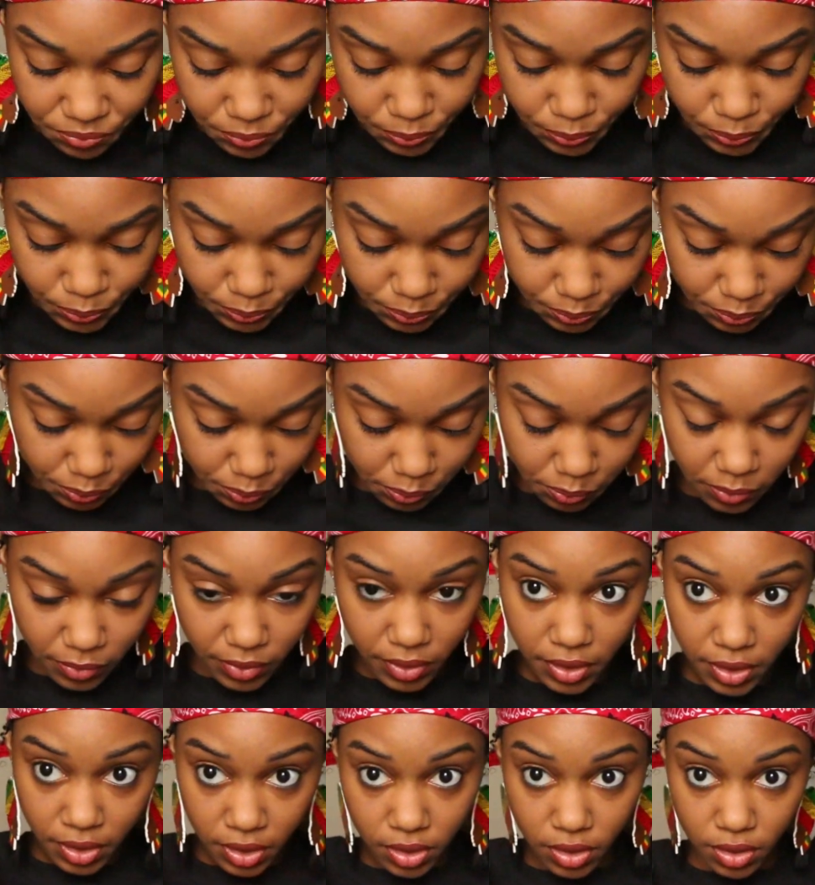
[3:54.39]
I don't really
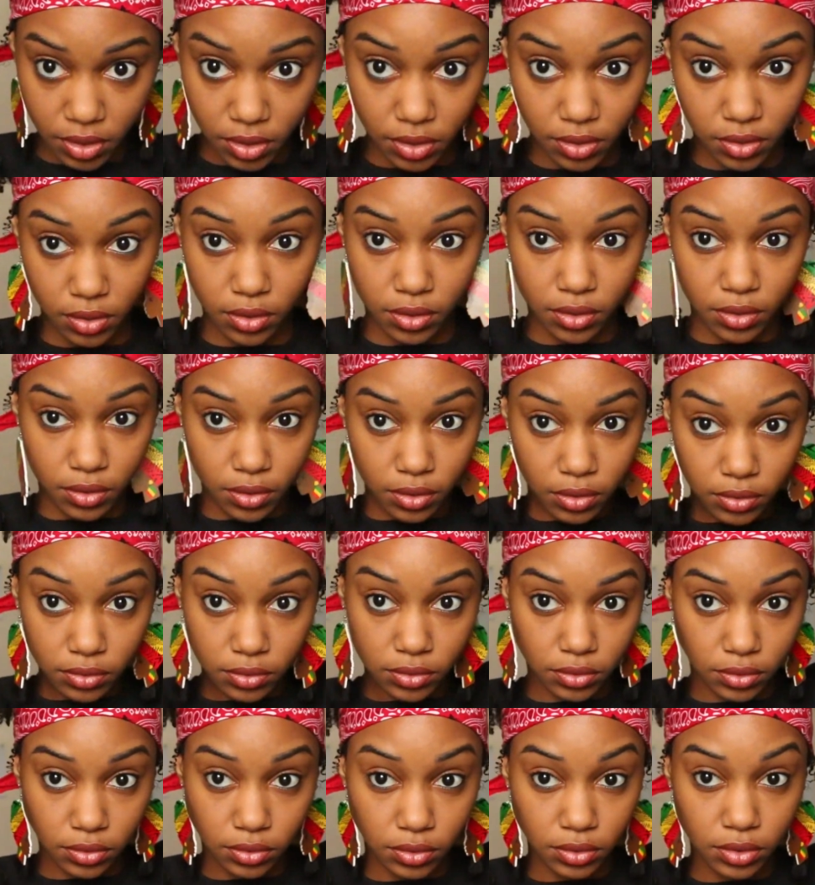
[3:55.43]
even know if there's a coconut
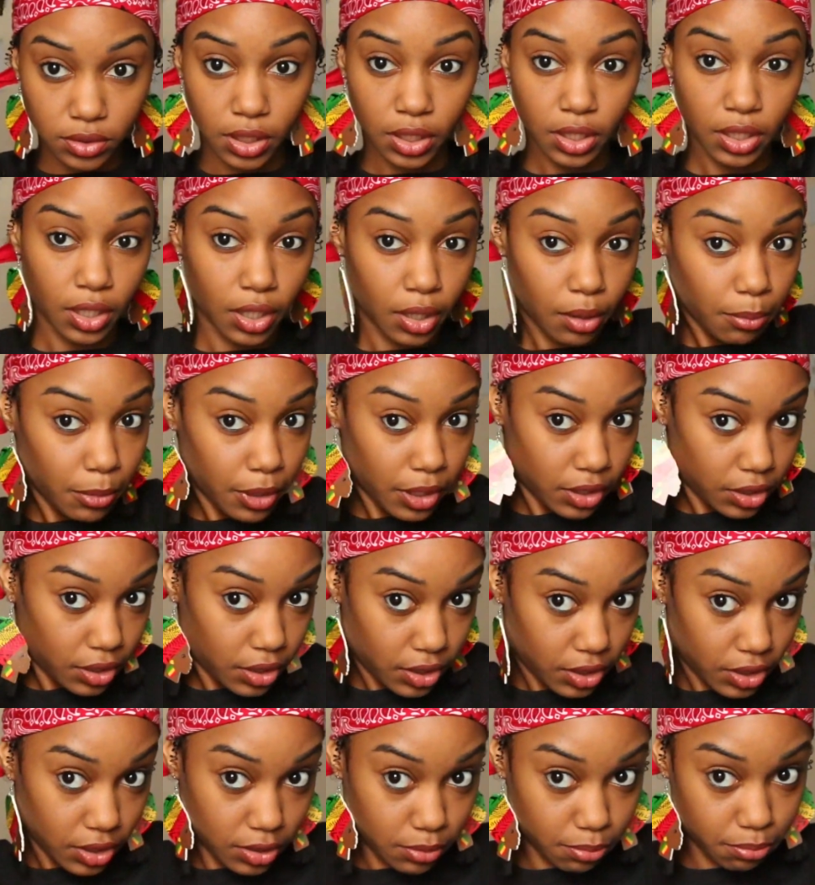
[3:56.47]
gel, but
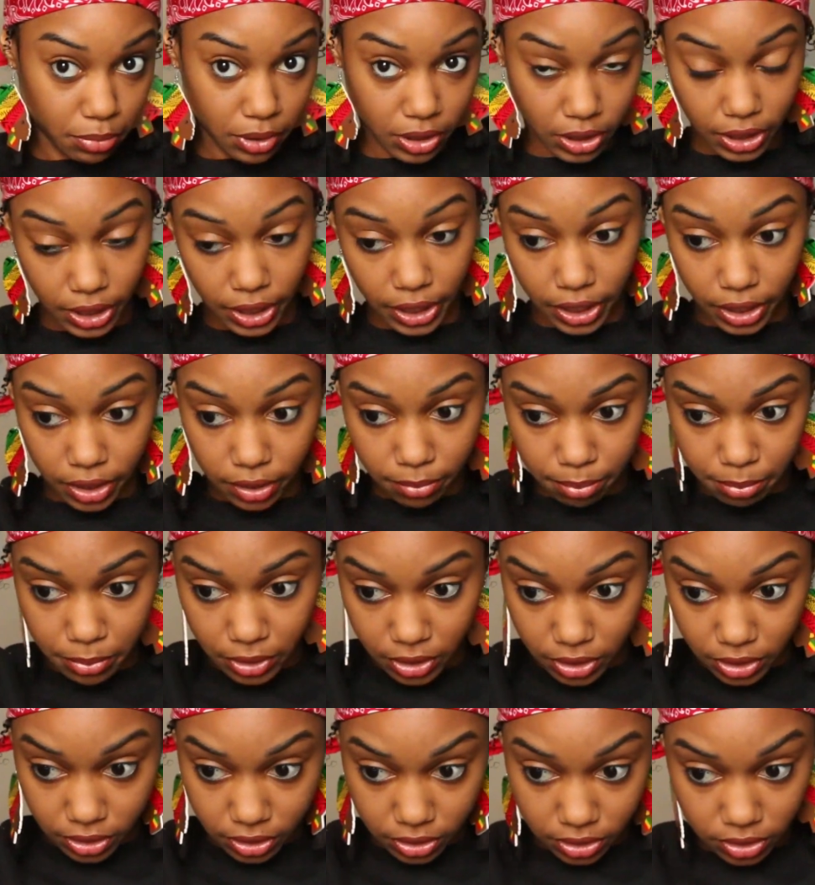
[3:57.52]
coconut oil,
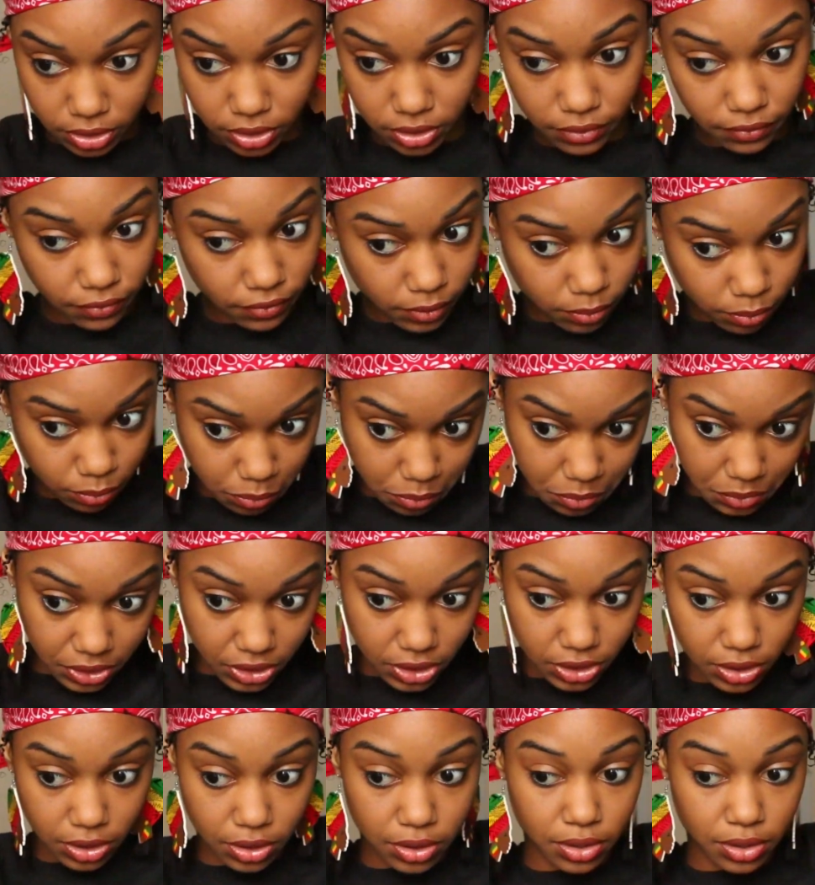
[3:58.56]
and it makes my hair